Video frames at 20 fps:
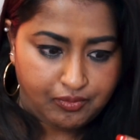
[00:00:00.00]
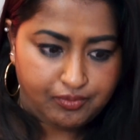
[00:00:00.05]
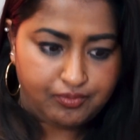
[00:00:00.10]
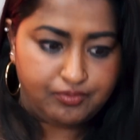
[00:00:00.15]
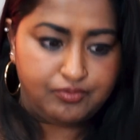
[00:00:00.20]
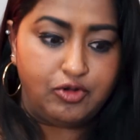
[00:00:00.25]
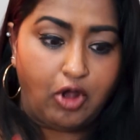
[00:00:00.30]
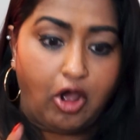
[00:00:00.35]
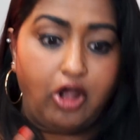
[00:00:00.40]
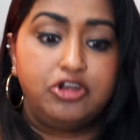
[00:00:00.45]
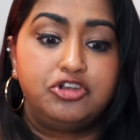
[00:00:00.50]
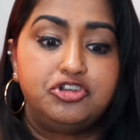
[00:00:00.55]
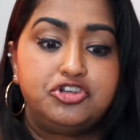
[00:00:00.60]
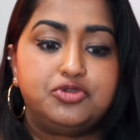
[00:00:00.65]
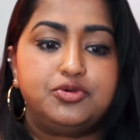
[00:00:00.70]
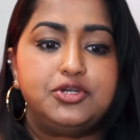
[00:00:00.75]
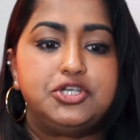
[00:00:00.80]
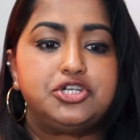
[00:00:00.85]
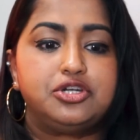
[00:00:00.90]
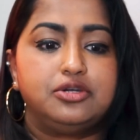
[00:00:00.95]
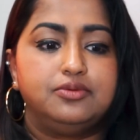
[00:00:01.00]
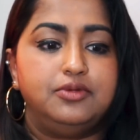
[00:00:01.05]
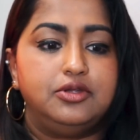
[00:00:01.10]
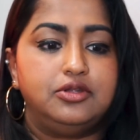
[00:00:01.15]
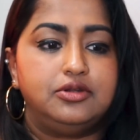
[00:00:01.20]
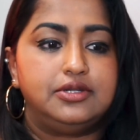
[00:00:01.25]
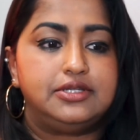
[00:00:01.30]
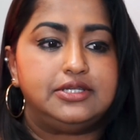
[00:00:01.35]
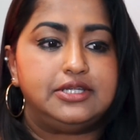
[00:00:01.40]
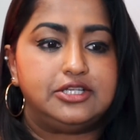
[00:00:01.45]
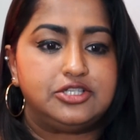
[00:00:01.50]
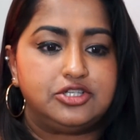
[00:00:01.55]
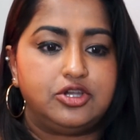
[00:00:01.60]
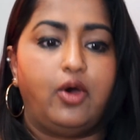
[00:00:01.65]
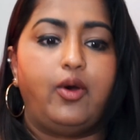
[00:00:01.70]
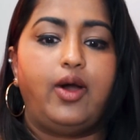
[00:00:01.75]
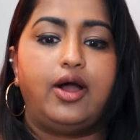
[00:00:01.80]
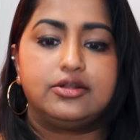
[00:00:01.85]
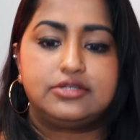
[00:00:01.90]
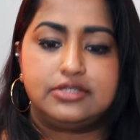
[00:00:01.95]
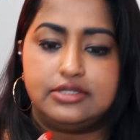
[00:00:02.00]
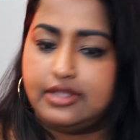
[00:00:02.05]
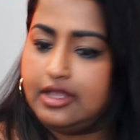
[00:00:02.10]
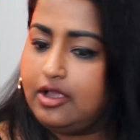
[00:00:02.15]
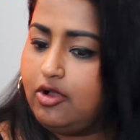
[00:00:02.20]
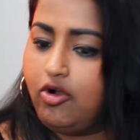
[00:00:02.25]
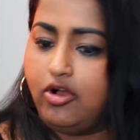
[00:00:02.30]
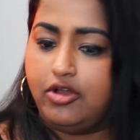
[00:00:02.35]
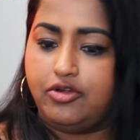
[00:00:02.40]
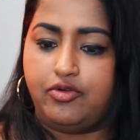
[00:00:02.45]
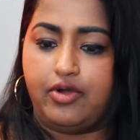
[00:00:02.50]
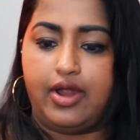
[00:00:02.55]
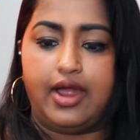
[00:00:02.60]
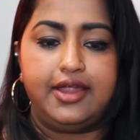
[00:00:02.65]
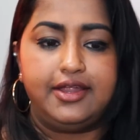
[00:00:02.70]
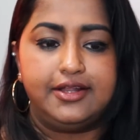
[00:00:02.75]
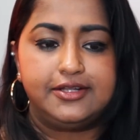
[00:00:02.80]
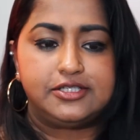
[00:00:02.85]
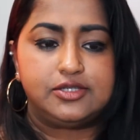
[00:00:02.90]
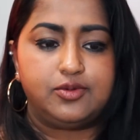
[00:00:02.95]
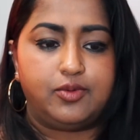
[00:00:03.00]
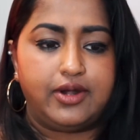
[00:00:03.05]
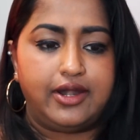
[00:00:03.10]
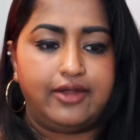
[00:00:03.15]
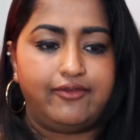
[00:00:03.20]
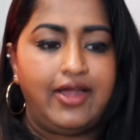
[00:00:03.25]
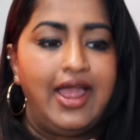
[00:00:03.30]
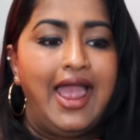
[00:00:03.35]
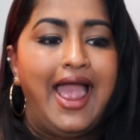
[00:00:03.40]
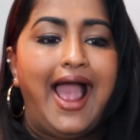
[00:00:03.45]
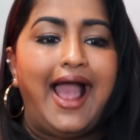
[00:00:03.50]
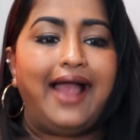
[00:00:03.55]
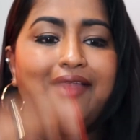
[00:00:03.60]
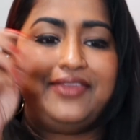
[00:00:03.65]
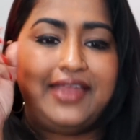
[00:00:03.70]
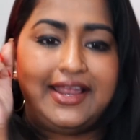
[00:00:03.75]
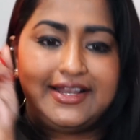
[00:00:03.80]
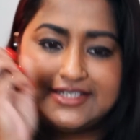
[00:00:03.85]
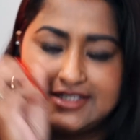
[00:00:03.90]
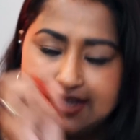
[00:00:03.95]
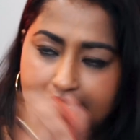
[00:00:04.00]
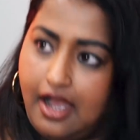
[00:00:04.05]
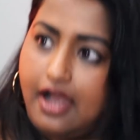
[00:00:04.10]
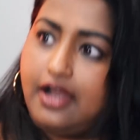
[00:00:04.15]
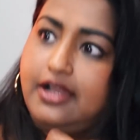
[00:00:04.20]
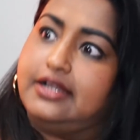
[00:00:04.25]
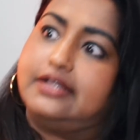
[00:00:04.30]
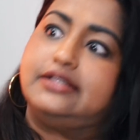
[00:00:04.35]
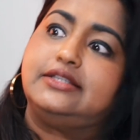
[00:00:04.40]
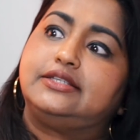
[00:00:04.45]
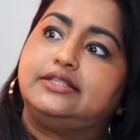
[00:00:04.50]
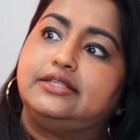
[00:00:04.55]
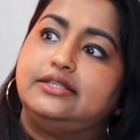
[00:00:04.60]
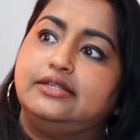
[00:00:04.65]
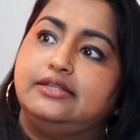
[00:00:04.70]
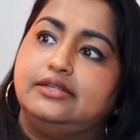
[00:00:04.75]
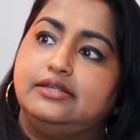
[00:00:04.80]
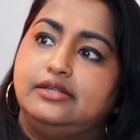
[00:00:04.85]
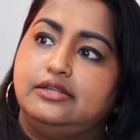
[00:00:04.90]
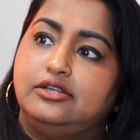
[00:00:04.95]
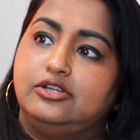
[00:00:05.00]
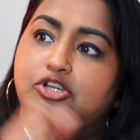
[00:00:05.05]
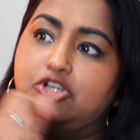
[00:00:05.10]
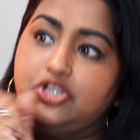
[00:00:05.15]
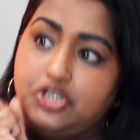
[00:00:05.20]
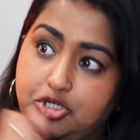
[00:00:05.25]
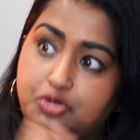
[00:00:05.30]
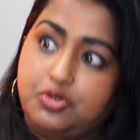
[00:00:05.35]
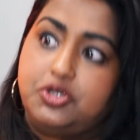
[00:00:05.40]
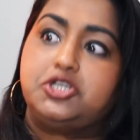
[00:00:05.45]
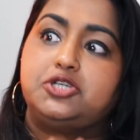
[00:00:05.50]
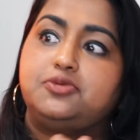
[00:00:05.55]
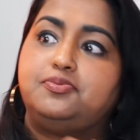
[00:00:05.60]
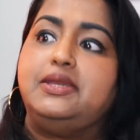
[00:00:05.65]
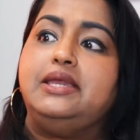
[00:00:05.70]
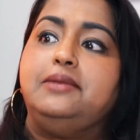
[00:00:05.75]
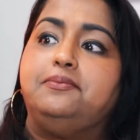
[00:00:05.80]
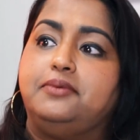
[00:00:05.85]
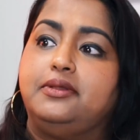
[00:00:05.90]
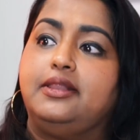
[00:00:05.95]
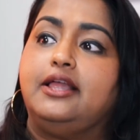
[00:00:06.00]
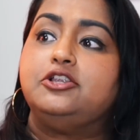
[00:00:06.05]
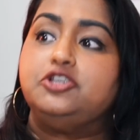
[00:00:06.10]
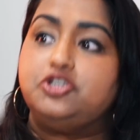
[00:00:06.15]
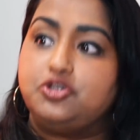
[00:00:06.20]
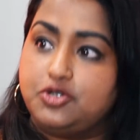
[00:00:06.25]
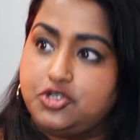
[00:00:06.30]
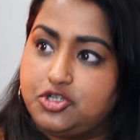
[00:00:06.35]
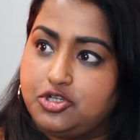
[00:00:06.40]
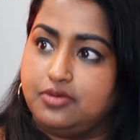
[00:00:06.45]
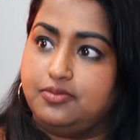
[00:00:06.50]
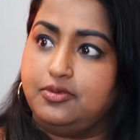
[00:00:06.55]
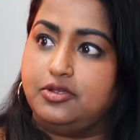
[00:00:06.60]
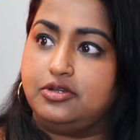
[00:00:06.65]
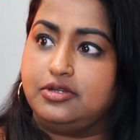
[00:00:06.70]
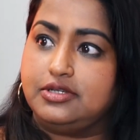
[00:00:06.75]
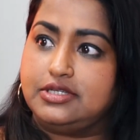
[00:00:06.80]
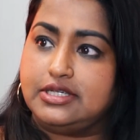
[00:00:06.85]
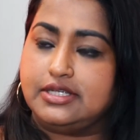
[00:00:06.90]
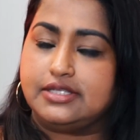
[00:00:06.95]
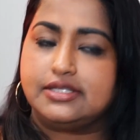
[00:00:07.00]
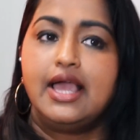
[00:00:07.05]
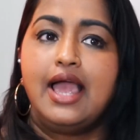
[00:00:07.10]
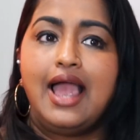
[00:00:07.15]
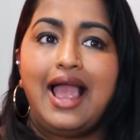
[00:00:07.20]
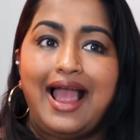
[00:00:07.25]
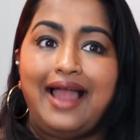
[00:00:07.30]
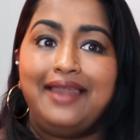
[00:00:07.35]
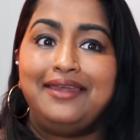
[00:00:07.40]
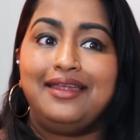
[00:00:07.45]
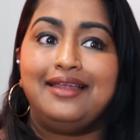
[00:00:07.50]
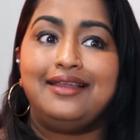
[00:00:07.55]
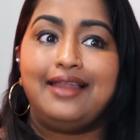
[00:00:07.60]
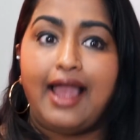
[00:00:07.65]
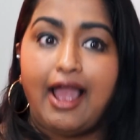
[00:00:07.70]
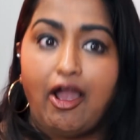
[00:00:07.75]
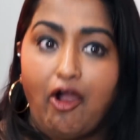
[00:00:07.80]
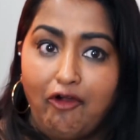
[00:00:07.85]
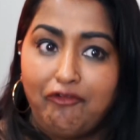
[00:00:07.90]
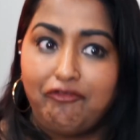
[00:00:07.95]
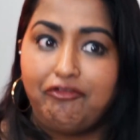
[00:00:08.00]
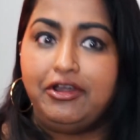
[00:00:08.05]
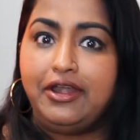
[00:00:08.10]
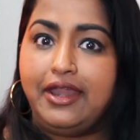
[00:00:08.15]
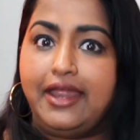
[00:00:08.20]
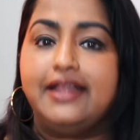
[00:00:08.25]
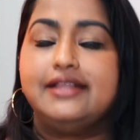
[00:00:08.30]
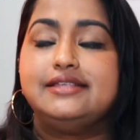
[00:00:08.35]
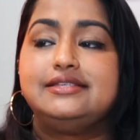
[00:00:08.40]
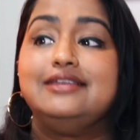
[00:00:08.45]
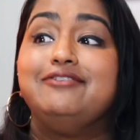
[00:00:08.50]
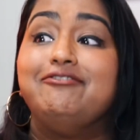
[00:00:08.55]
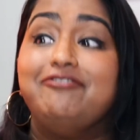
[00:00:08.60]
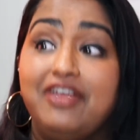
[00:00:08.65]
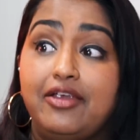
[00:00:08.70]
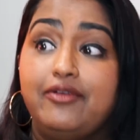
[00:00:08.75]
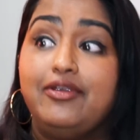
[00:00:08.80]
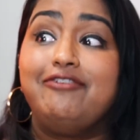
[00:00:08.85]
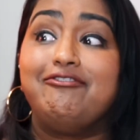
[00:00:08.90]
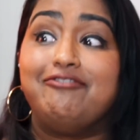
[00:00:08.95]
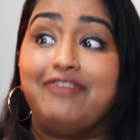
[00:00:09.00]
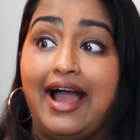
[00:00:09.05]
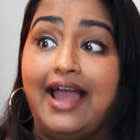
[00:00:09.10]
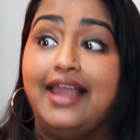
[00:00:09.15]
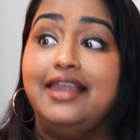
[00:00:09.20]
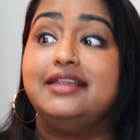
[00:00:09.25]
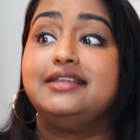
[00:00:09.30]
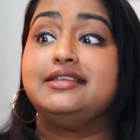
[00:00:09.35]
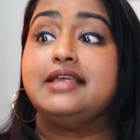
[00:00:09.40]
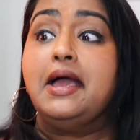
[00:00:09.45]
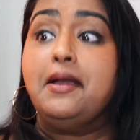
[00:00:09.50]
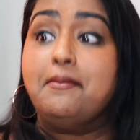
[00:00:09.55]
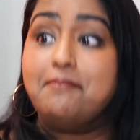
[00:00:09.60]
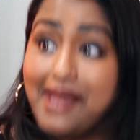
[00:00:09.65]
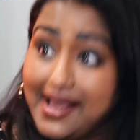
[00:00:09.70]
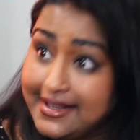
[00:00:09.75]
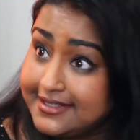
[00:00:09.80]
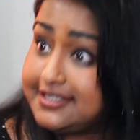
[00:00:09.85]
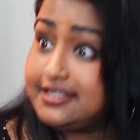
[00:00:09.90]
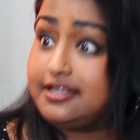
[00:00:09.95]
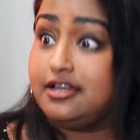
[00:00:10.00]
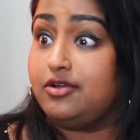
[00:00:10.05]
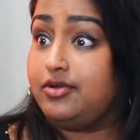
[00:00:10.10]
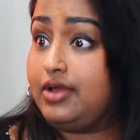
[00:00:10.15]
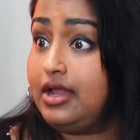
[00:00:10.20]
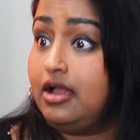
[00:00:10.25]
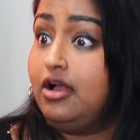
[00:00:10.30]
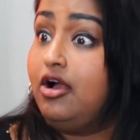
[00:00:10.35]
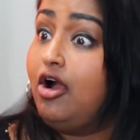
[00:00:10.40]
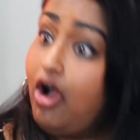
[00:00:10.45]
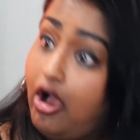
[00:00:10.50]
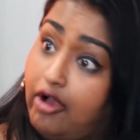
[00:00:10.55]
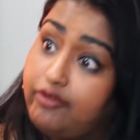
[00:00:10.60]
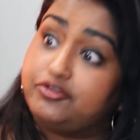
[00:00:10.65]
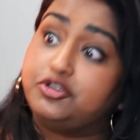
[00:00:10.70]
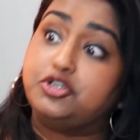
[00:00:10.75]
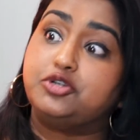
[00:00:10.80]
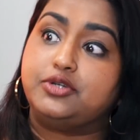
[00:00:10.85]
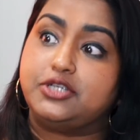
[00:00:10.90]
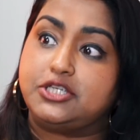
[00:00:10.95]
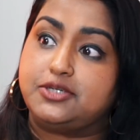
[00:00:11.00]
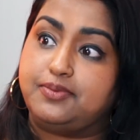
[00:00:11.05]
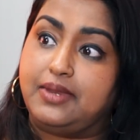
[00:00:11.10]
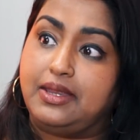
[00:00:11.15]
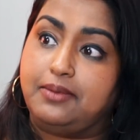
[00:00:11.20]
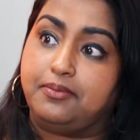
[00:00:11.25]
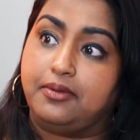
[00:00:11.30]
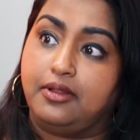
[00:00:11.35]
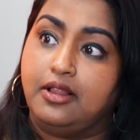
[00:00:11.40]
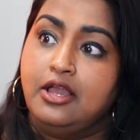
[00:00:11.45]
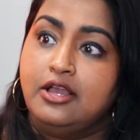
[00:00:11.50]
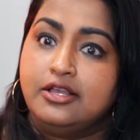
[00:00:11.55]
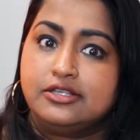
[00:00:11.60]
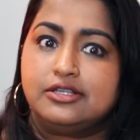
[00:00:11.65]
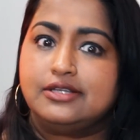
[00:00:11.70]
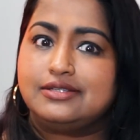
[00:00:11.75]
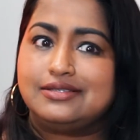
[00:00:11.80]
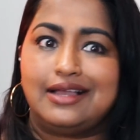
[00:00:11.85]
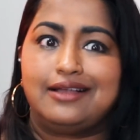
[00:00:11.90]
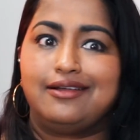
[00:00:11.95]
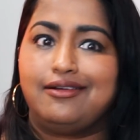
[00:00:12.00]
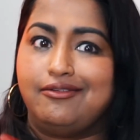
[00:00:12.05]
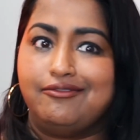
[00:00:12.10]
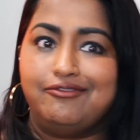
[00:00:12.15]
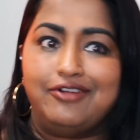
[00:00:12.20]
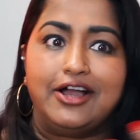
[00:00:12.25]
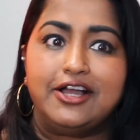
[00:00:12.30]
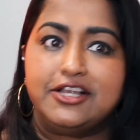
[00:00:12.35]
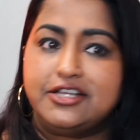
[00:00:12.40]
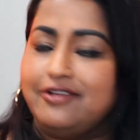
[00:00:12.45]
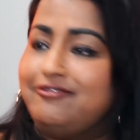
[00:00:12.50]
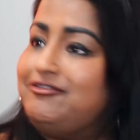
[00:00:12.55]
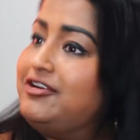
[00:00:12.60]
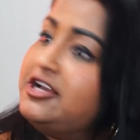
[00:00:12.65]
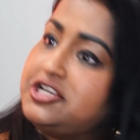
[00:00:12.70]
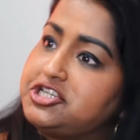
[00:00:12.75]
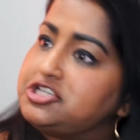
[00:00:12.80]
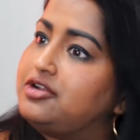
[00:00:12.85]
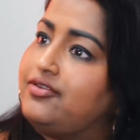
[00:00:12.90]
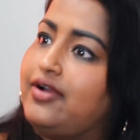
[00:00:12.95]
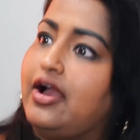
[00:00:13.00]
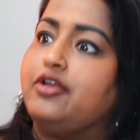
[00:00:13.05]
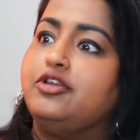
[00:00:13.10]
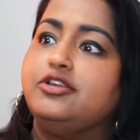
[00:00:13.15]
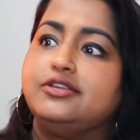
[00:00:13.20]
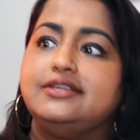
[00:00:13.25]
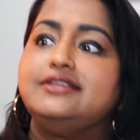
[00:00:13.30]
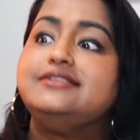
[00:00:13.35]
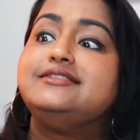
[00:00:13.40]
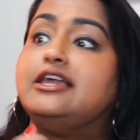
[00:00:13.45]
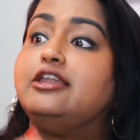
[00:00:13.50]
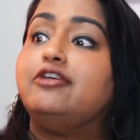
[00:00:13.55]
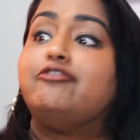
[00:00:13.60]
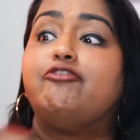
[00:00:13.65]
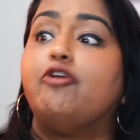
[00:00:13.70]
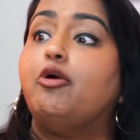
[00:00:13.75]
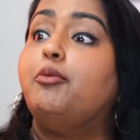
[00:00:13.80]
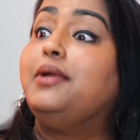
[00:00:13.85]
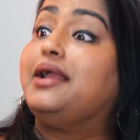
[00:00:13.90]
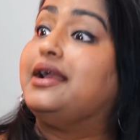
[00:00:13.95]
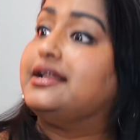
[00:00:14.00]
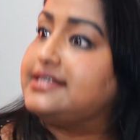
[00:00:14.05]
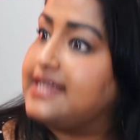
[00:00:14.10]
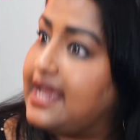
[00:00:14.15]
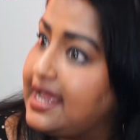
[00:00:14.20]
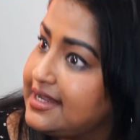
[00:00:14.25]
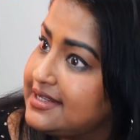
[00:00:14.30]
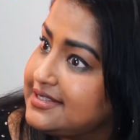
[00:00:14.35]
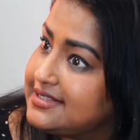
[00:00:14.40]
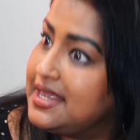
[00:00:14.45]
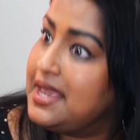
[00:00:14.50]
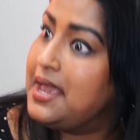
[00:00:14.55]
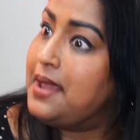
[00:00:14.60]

non-Jewish communities go out and they go on riots or whatever, and they target Jewish people and Jewish communities. And it often ends in very violent massacring of Jewish people. So it's like a version of how you see xenophobic attacks